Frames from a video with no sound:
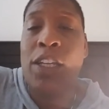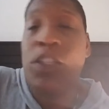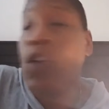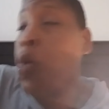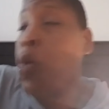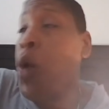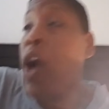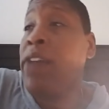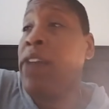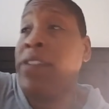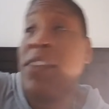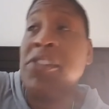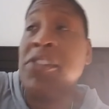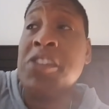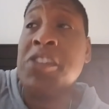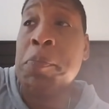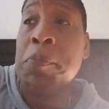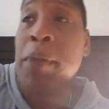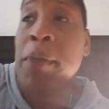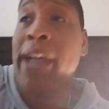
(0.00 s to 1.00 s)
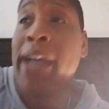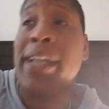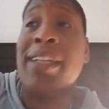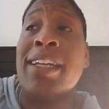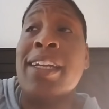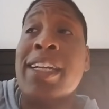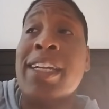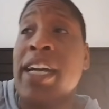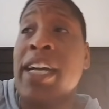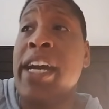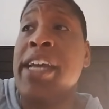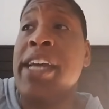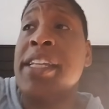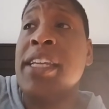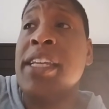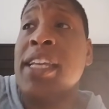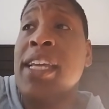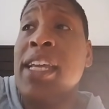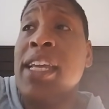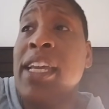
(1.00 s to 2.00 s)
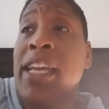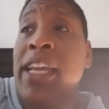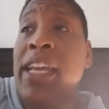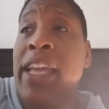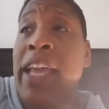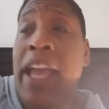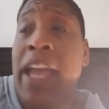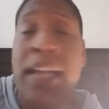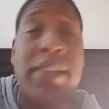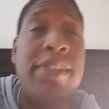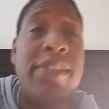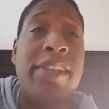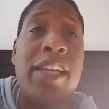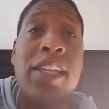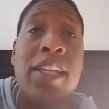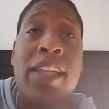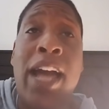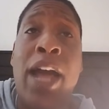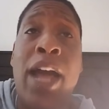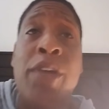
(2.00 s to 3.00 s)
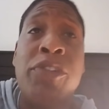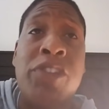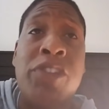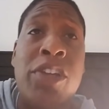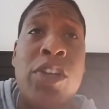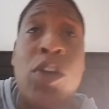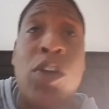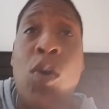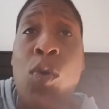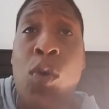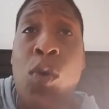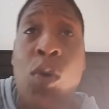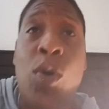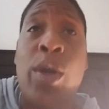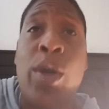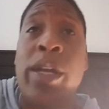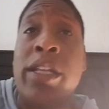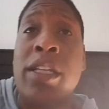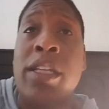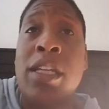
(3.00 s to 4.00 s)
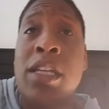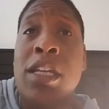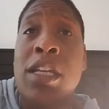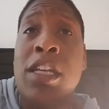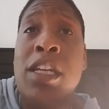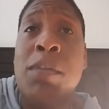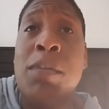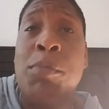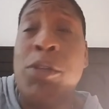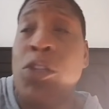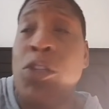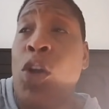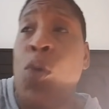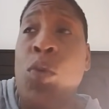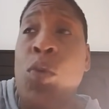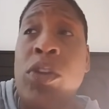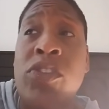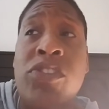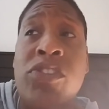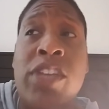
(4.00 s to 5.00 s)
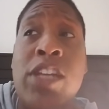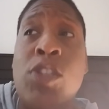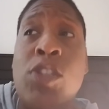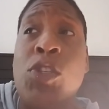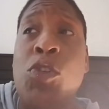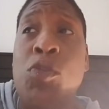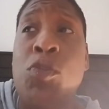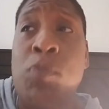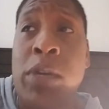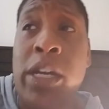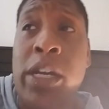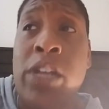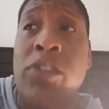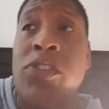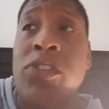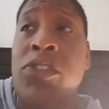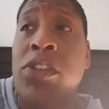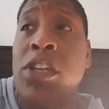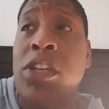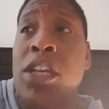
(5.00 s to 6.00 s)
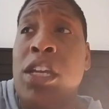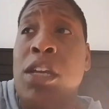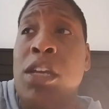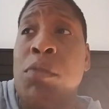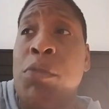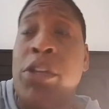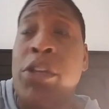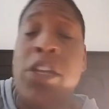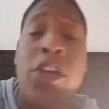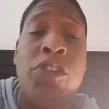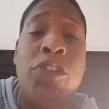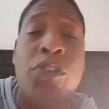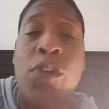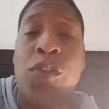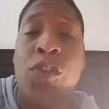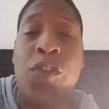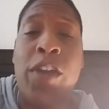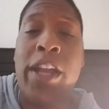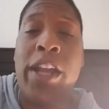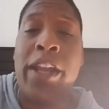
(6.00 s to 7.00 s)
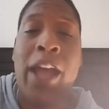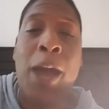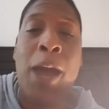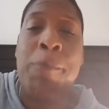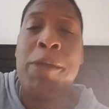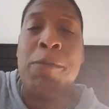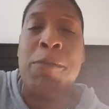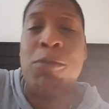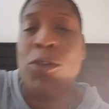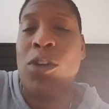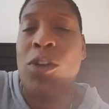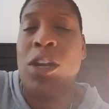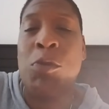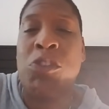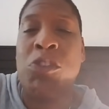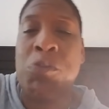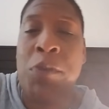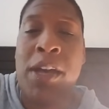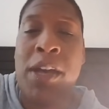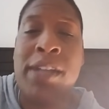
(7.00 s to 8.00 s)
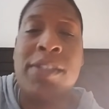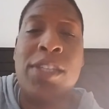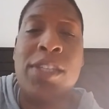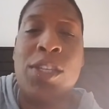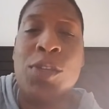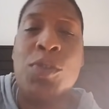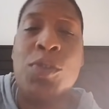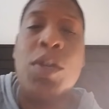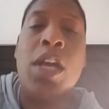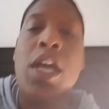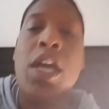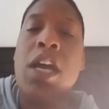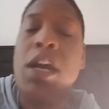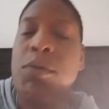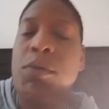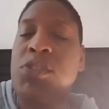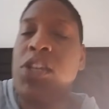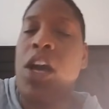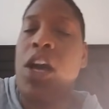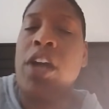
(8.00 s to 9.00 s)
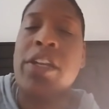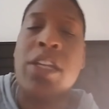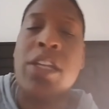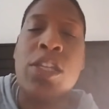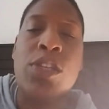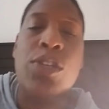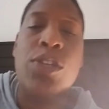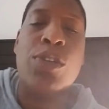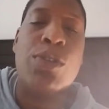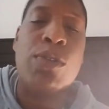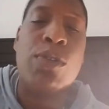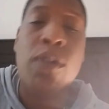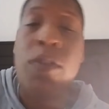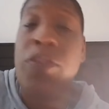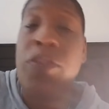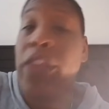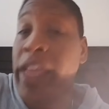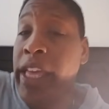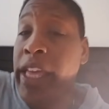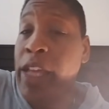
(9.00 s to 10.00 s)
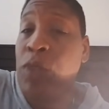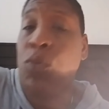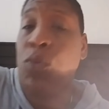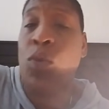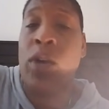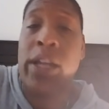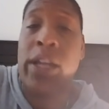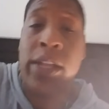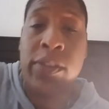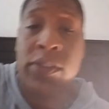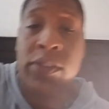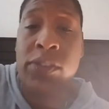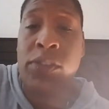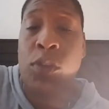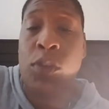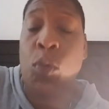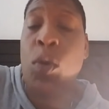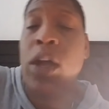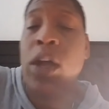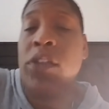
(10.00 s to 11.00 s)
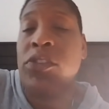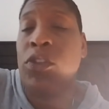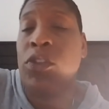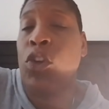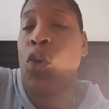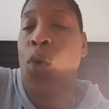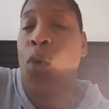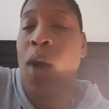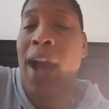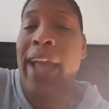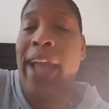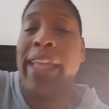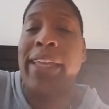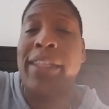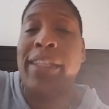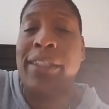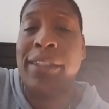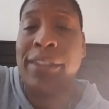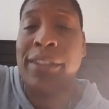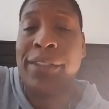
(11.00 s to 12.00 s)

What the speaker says: The ones that sit back in the cut and see a lot of shit go on but don't want to say too much because you're afraid of how people are going to respond to you. I'm talking to you, the hidden ones, the ones that are quiet,